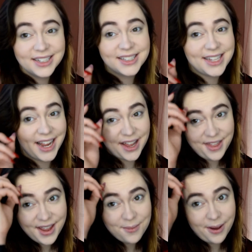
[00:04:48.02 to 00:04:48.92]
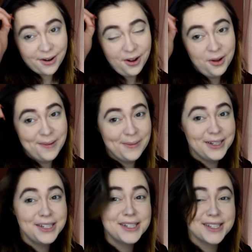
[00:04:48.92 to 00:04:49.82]
it's like I think about, oh, maybe
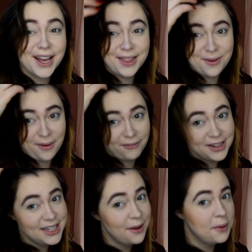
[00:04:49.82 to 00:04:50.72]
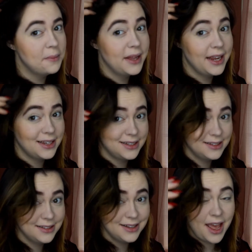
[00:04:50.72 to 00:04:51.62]
I should just cut them. Every time I
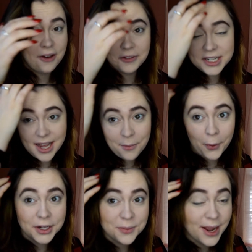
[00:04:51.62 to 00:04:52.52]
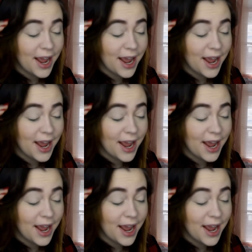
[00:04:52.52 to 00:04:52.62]
wash my